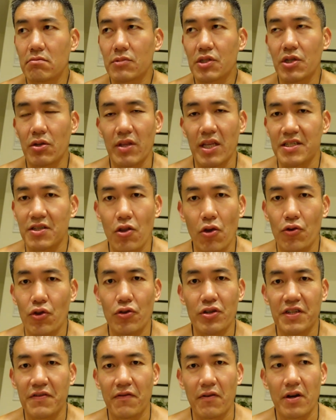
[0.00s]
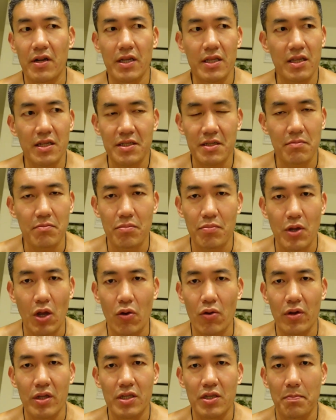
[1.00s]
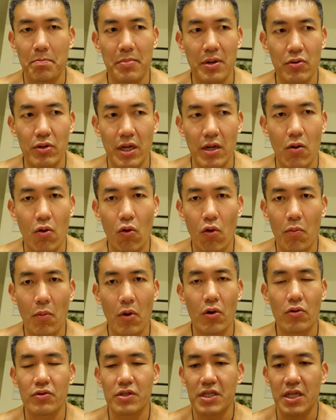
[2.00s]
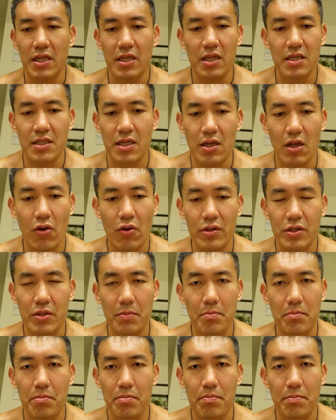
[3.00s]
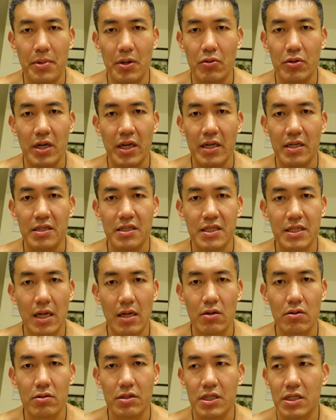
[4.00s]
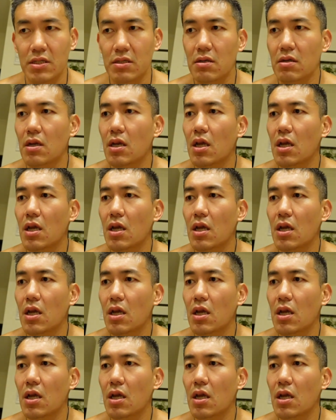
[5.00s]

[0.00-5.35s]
So there's no use for it. It doesn't go into building hormones. It doesn't go into building cells.